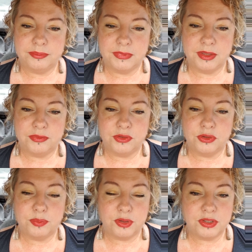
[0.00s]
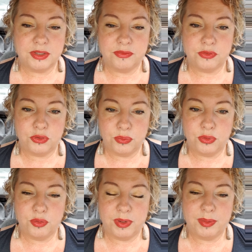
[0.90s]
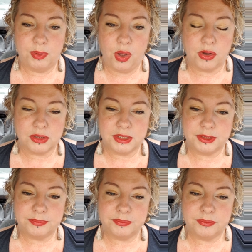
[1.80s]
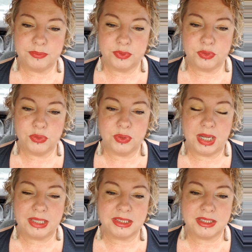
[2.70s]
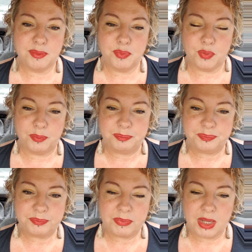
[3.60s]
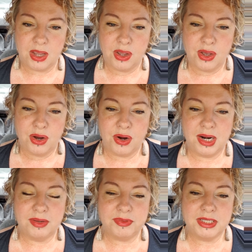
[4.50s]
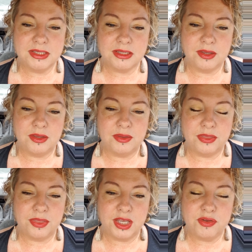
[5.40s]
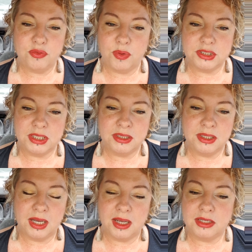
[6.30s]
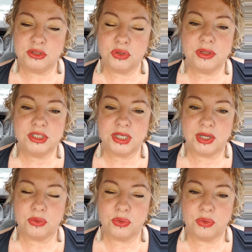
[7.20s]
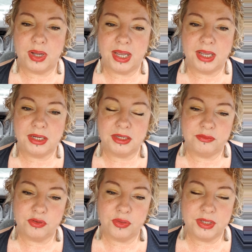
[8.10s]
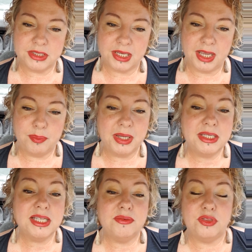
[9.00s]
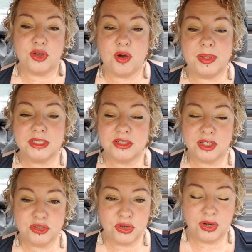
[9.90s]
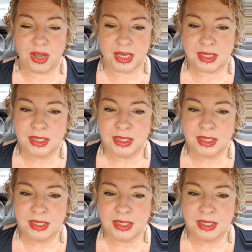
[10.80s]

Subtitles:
If you're abusive, you will be blocked. Pure and simple. All right, lovelies. Thank you for watching. Enjoy the channel, and if you've got anything to say, please leave it in the comments, because I do like